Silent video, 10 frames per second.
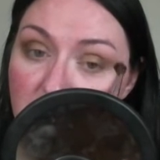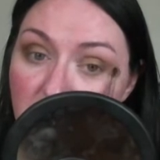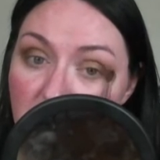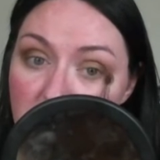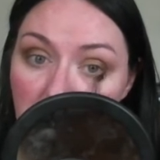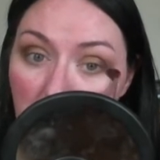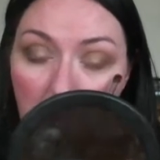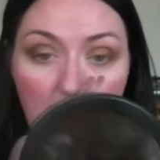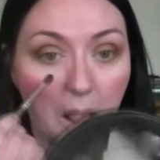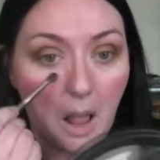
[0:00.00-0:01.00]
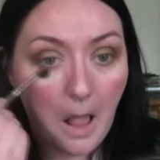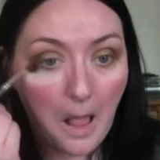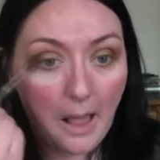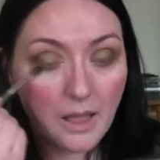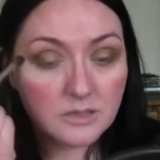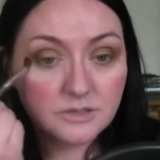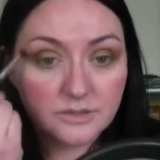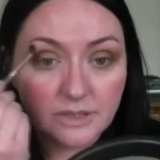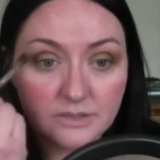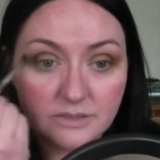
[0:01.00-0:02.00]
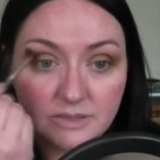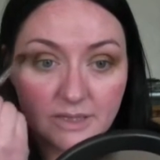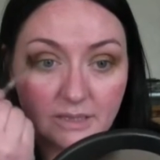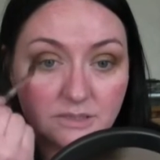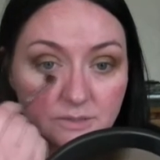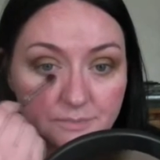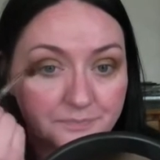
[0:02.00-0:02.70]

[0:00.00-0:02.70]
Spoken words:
that. So that's that.